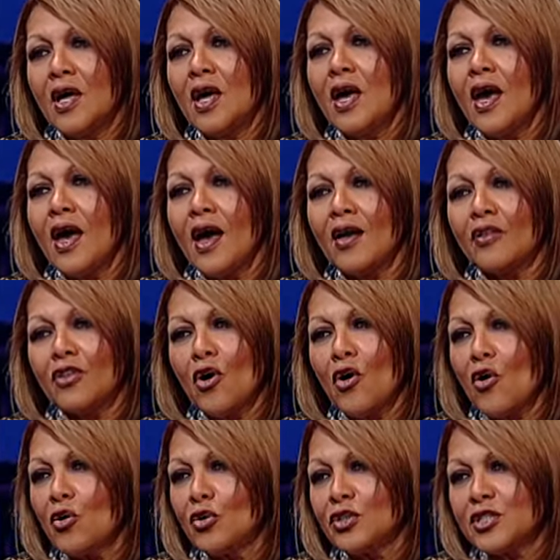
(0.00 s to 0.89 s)
Oh, and the oh,
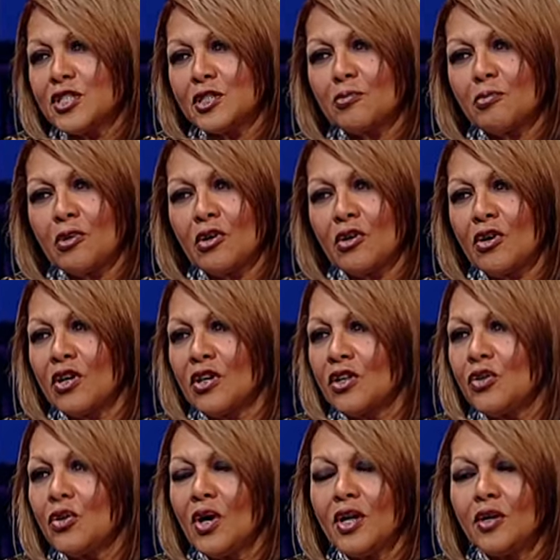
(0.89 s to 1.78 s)
Holy Spirit.
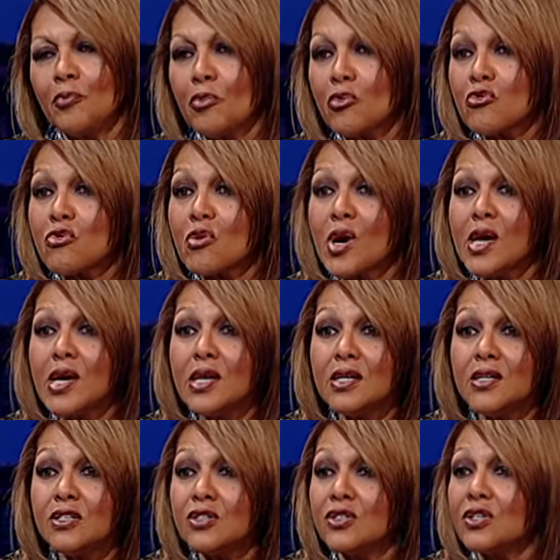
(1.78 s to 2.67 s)
God. You had
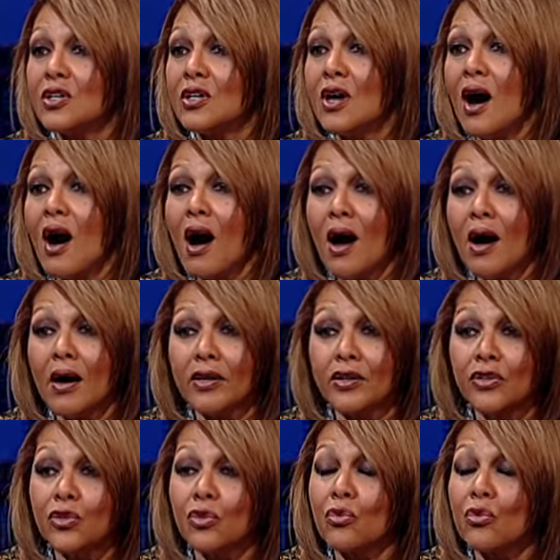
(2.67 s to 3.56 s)
praise to
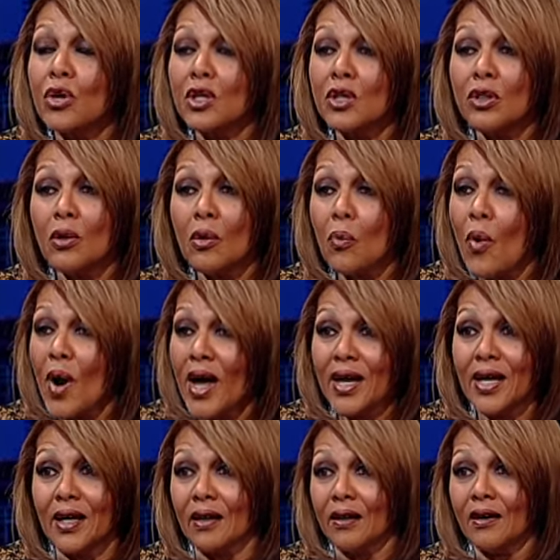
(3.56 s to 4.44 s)
God during yes. the
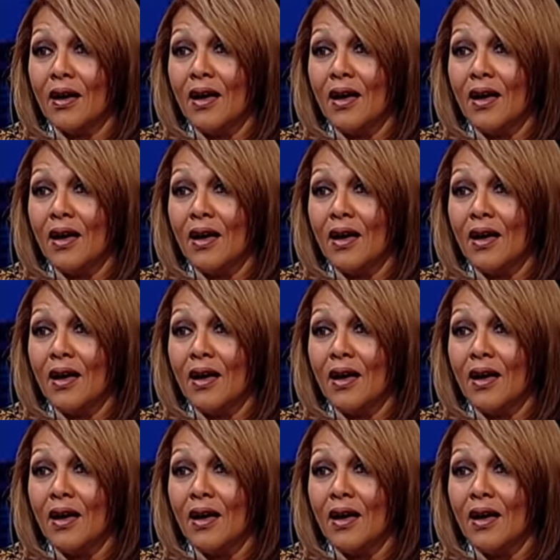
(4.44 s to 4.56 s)
wedding.